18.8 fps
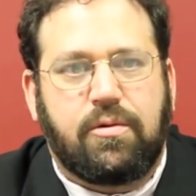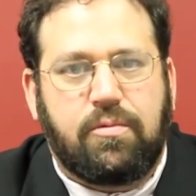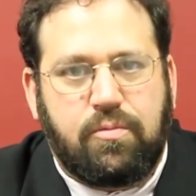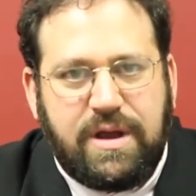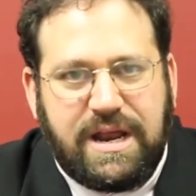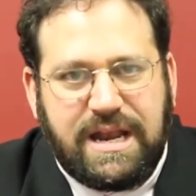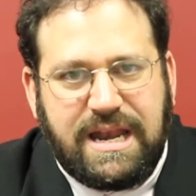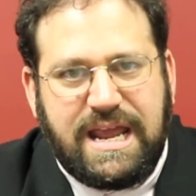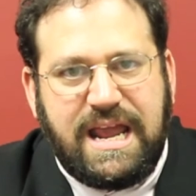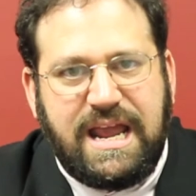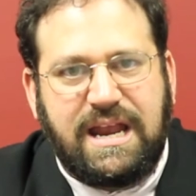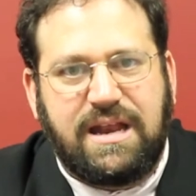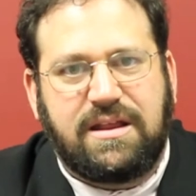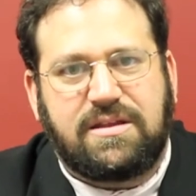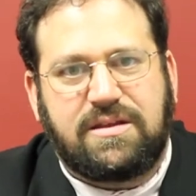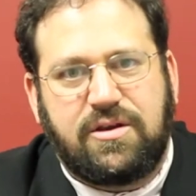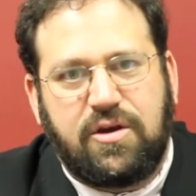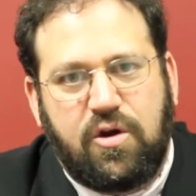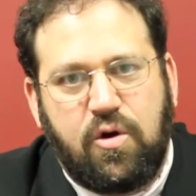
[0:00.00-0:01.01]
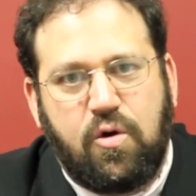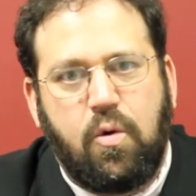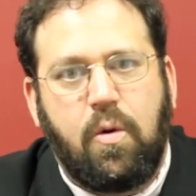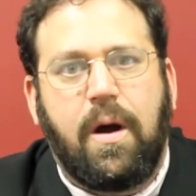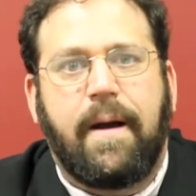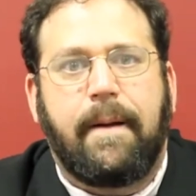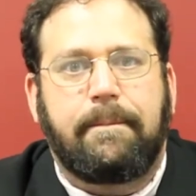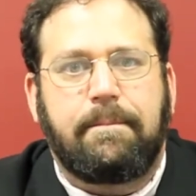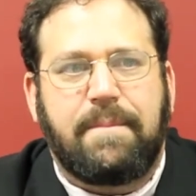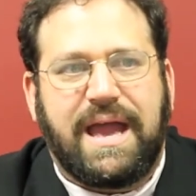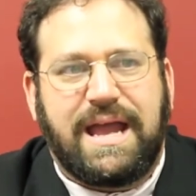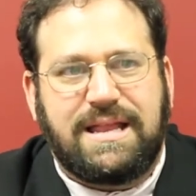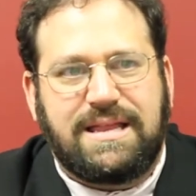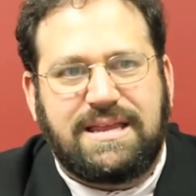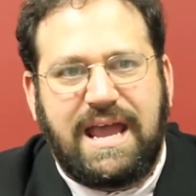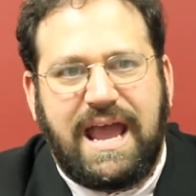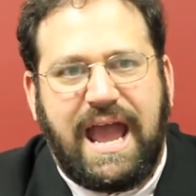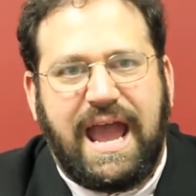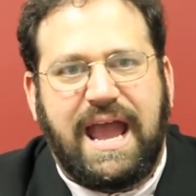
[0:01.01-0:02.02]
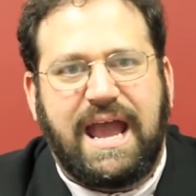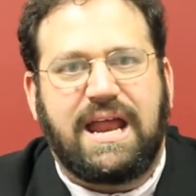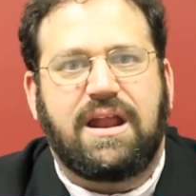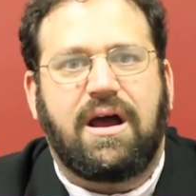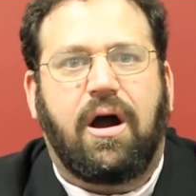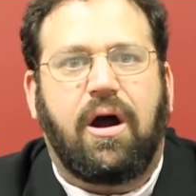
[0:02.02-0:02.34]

We need to maintain